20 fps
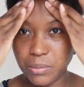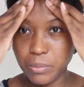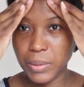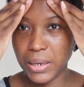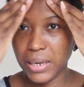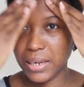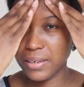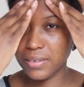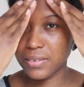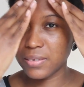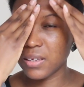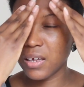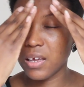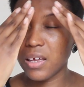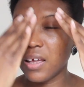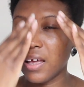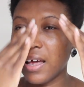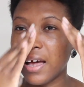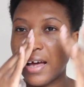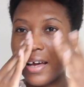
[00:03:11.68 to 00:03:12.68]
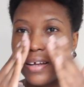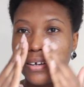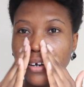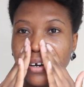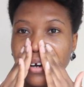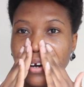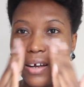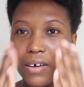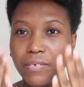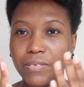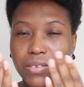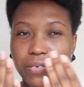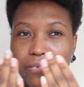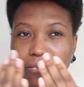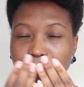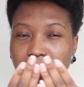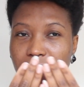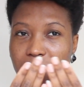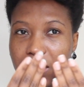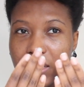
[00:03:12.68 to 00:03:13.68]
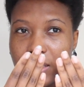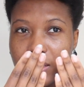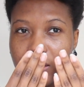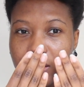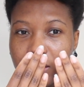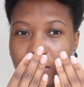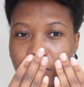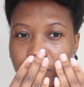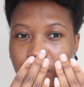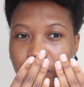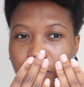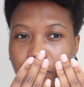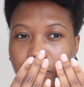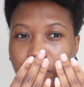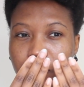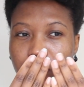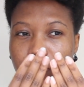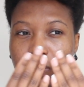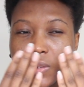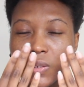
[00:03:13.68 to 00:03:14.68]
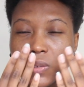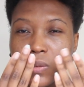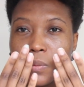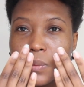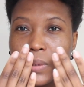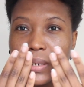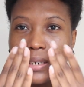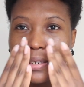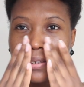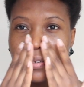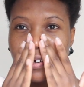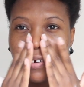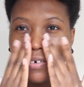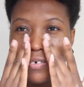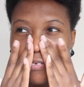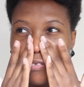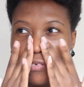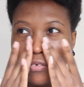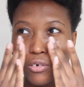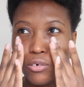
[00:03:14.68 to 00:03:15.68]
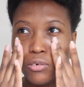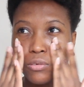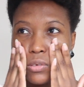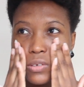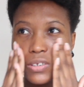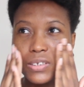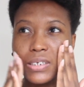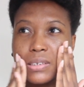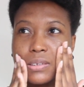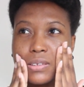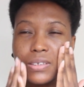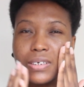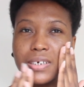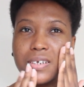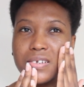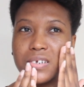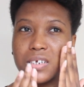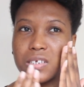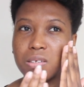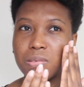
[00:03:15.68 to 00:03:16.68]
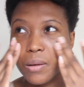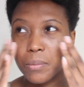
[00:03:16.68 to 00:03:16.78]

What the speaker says: base. And I love the faint sweet floral scent.